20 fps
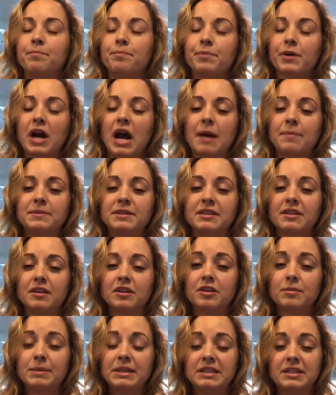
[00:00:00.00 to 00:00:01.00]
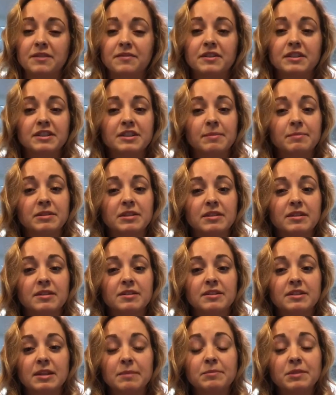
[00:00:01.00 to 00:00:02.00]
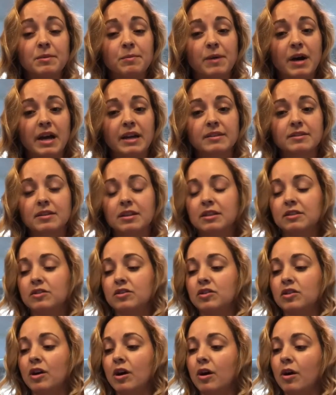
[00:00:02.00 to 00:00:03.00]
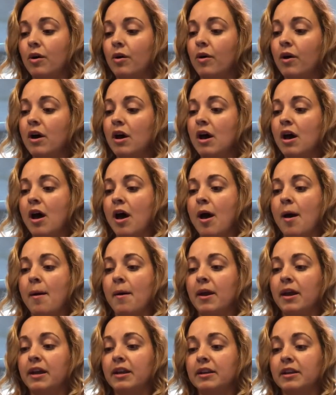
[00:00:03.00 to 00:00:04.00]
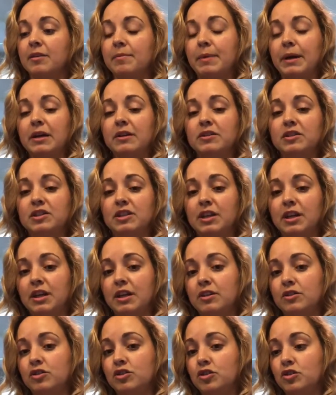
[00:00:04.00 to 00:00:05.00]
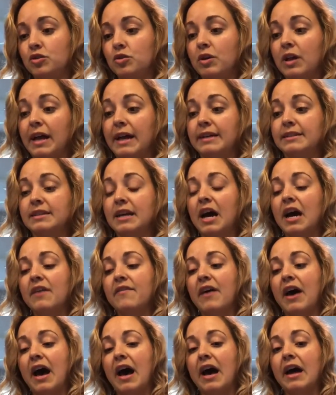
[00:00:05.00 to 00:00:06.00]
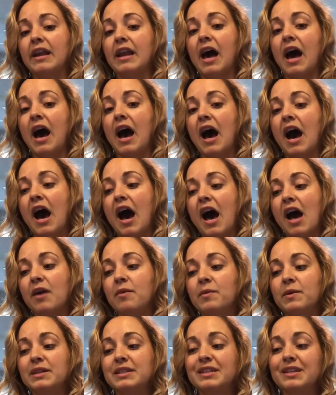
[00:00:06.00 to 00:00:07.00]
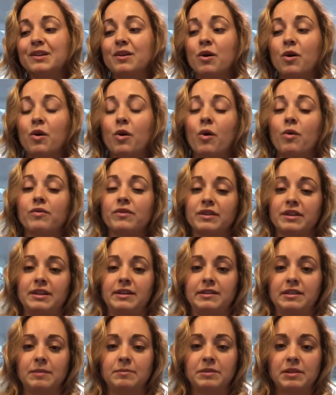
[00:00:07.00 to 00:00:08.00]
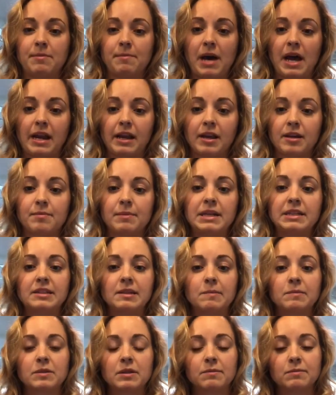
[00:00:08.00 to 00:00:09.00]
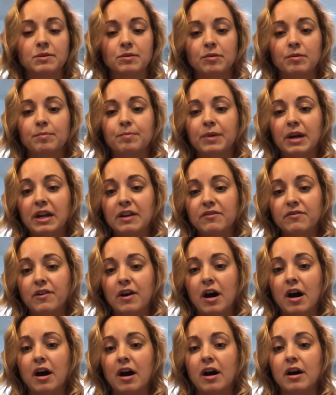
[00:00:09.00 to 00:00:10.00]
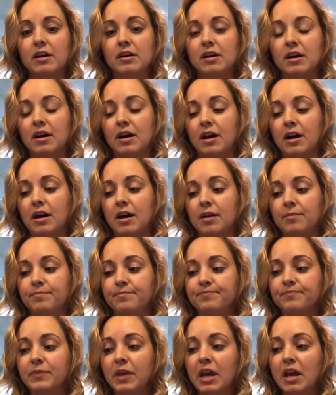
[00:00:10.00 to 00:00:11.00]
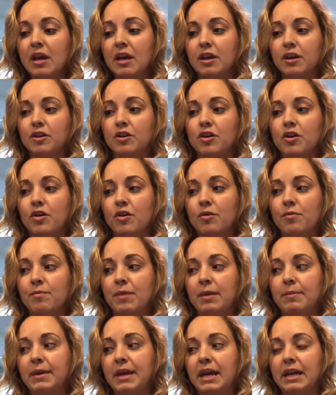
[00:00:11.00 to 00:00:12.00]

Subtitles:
perhaps a little bit different symptom-wise. And so in comparison to clients I've had, I wasn't overly symptomatic. My symptoms were brain fog. Maybe